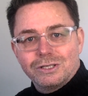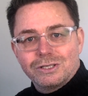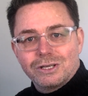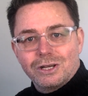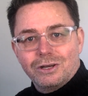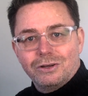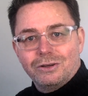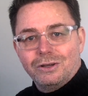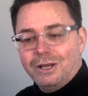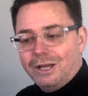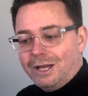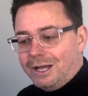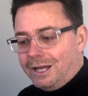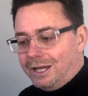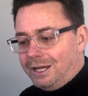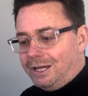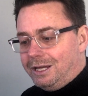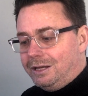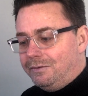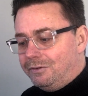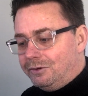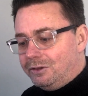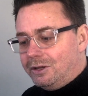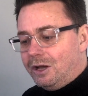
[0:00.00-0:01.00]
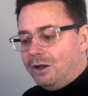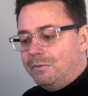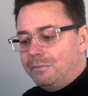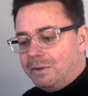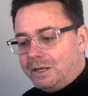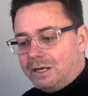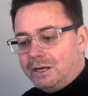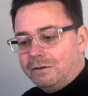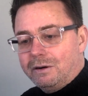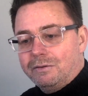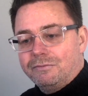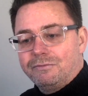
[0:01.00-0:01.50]
So even though
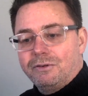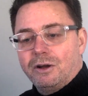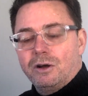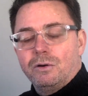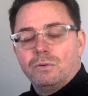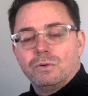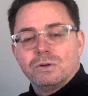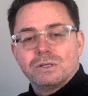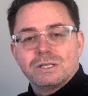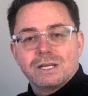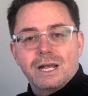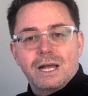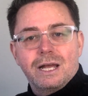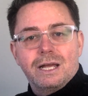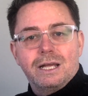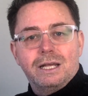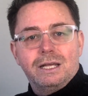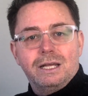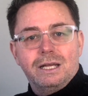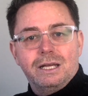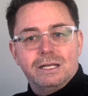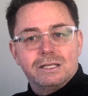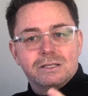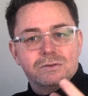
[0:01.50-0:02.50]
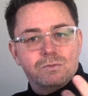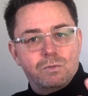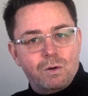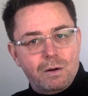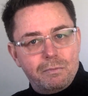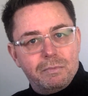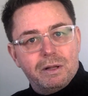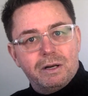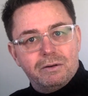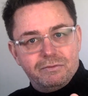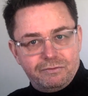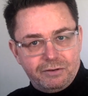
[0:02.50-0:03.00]
Media Info will say it's 1
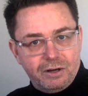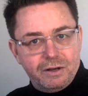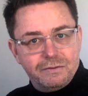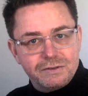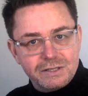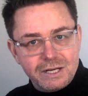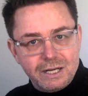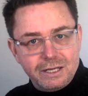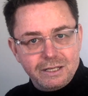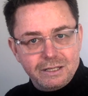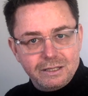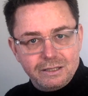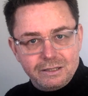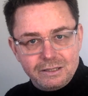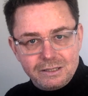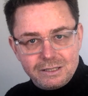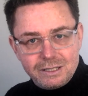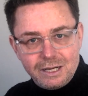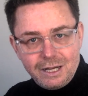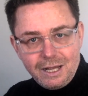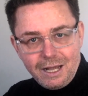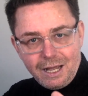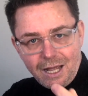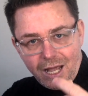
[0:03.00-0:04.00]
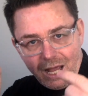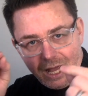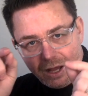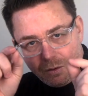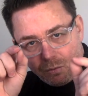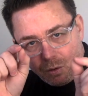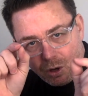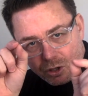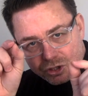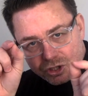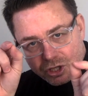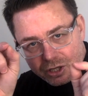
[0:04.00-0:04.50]
minute and 5 seconds, it
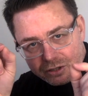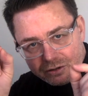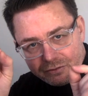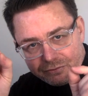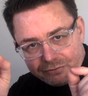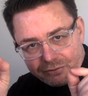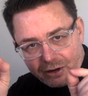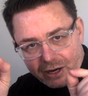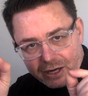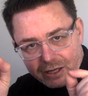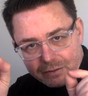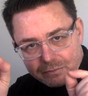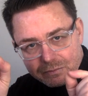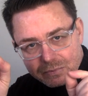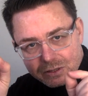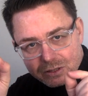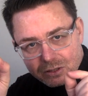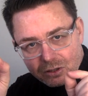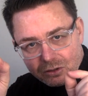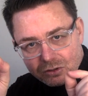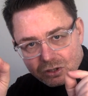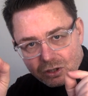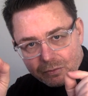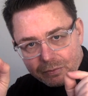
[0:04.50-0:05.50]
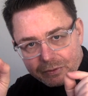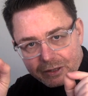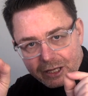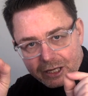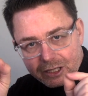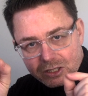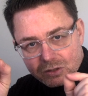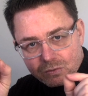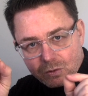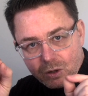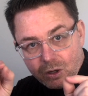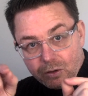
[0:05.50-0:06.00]
won't show you the frames on top of that
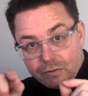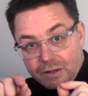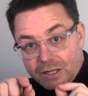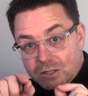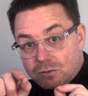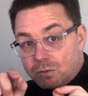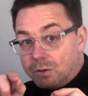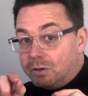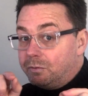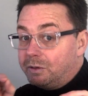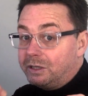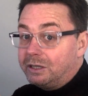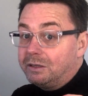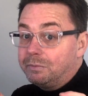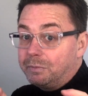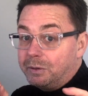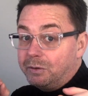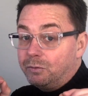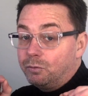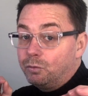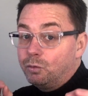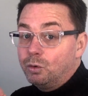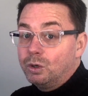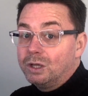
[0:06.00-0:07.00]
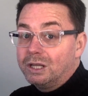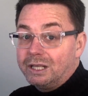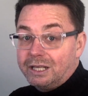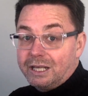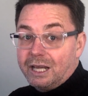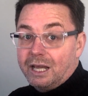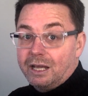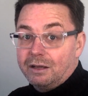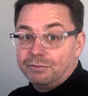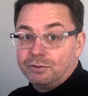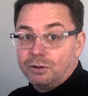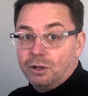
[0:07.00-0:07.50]
as well. And that's what you need to be really
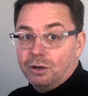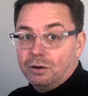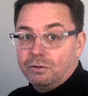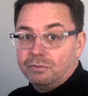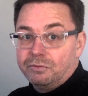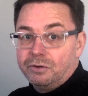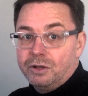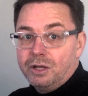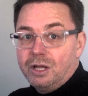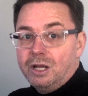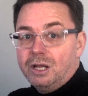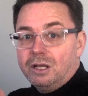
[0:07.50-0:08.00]
careful of.